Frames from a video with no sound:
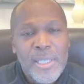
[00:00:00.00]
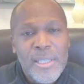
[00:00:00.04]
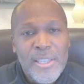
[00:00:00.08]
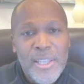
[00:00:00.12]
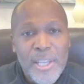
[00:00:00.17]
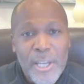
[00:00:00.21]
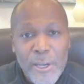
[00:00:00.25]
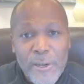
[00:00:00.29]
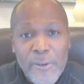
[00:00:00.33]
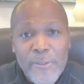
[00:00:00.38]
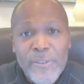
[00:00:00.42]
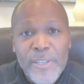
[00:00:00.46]

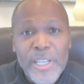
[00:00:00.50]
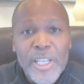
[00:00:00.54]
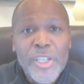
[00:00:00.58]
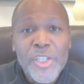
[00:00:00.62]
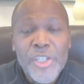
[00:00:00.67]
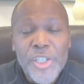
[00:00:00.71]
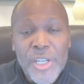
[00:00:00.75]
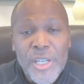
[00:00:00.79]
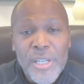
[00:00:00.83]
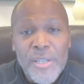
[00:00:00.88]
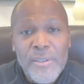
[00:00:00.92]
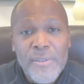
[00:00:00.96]
their
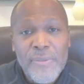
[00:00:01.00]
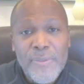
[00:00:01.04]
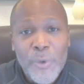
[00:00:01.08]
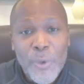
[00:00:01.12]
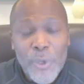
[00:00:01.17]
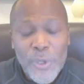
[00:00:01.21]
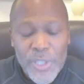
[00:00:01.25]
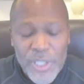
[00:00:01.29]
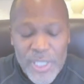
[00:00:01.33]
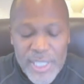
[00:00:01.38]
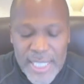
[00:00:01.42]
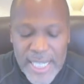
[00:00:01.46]
vision
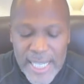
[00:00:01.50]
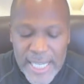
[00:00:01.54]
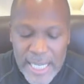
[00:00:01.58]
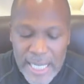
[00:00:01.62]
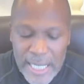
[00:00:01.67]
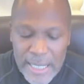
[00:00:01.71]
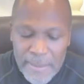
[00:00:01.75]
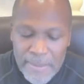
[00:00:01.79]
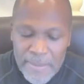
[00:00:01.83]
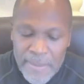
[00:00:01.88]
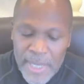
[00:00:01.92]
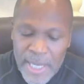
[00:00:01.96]
for the
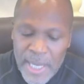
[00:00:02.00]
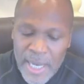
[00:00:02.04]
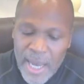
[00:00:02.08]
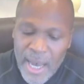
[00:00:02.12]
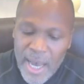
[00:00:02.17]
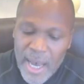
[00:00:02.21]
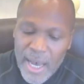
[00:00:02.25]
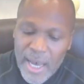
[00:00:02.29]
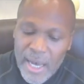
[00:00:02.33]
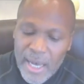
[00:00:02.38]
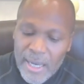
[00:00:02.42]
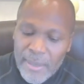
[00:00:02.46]
team
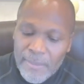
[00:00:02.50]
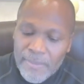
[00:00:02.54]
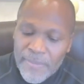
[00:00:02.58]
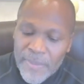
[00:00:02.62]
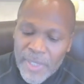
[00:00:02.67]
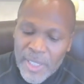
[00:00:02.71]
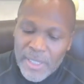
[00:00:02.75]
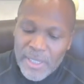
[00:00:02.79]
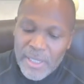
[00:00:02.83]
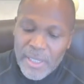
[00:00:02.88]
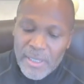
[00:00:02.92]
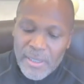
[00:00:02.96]

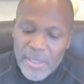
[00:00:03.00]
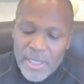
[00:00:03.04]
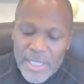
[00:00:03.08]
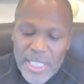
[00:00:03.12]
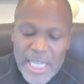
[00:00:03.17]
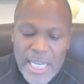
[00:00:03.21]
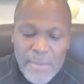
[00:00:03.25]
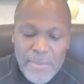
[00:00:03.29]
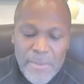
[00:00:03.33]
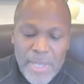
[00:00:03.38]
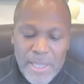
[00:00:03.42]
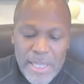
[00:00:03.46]

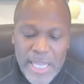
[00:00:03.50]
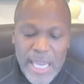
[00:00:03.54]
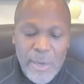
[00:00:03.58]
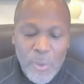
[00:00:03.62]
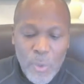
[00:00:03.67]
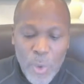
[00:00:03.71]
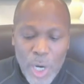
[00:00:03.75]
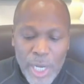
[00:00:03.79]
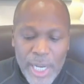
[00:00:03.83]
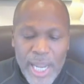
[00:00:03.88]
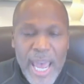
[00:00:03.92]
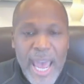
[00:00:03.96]
that they
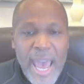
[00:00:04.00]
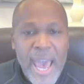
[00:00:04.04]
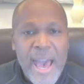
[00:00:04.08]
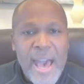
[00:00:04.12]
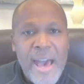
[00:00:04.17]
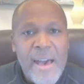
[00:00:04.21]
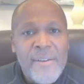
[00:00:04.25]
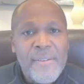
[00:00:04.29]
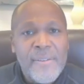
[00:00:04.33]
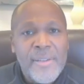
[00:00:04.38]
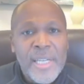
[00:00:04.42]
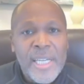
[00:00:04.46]
want to
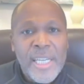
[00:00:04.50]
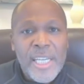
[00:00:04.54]
have,